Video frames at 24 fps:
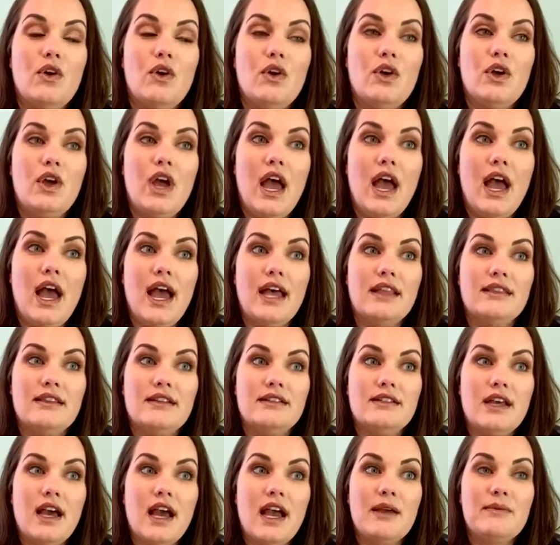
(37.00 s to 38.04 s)
at the
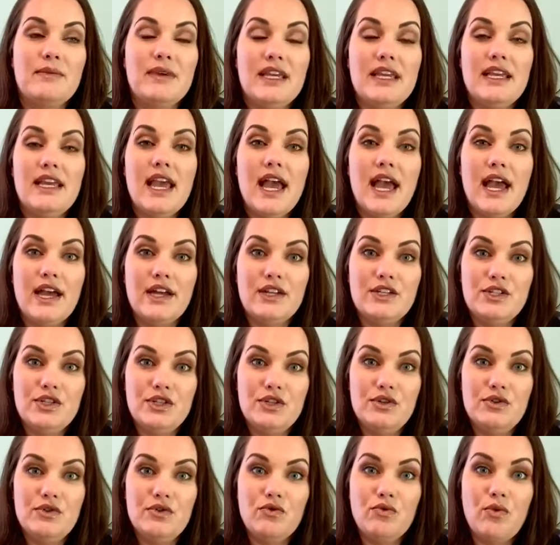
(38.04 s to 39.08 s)
time, he had
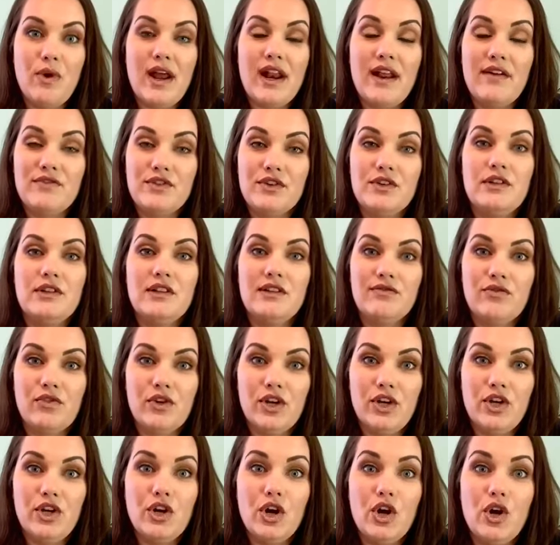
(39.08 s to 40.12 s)
to, right after
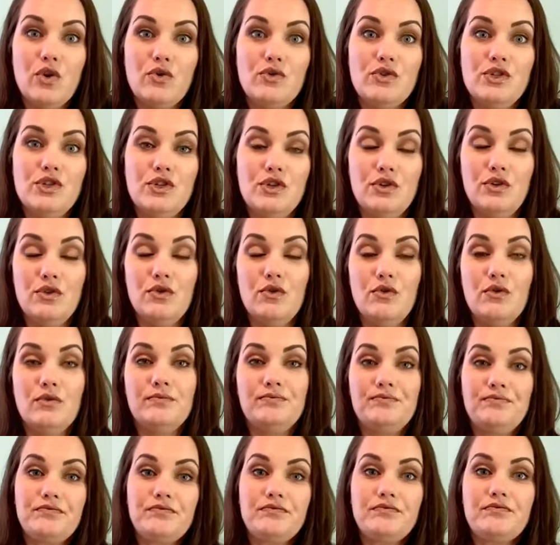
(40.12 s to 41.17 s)
delivery, go to
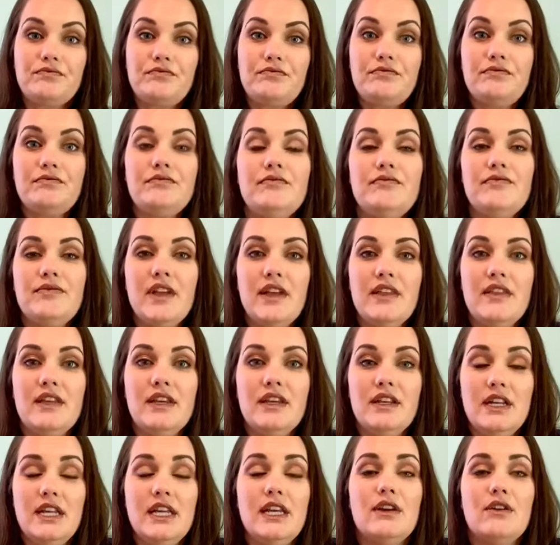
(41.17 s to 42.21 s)
the
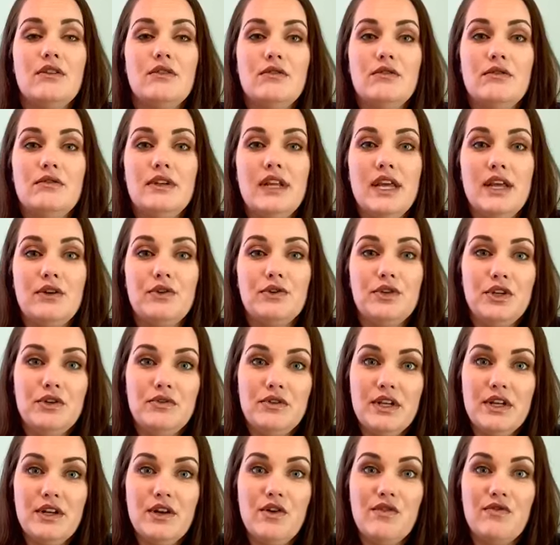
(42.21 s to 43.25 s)
neonatal
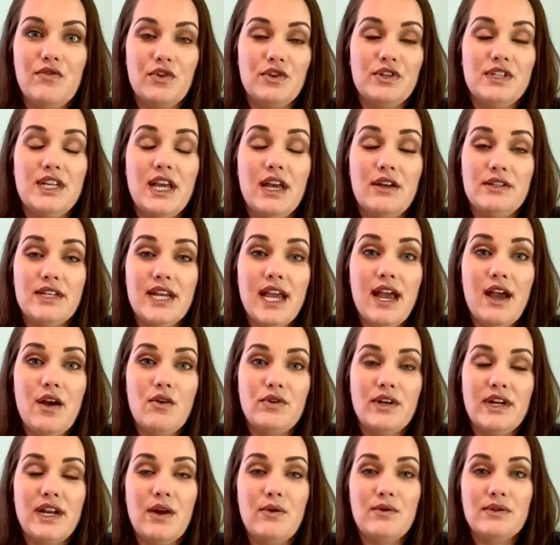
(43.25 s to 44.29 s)
unit over downtown,
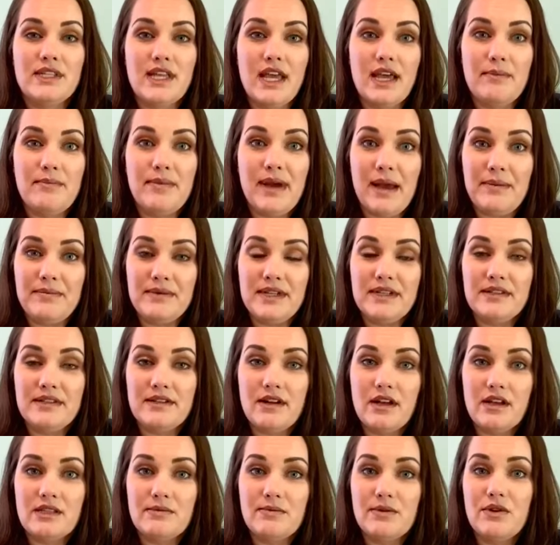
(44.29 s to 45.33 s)
and I was at Baptist
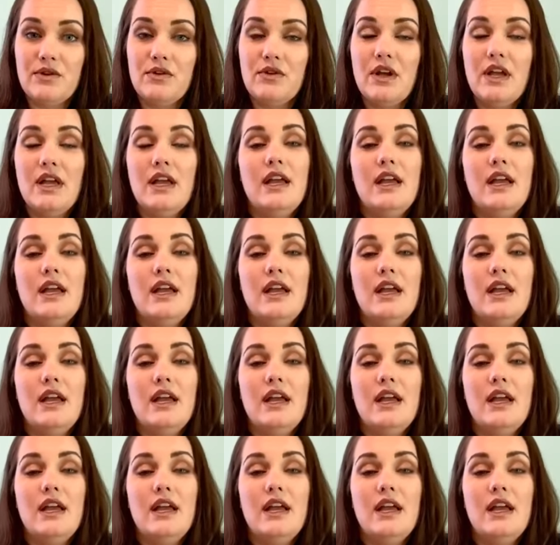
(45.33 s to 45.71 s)
Hospital,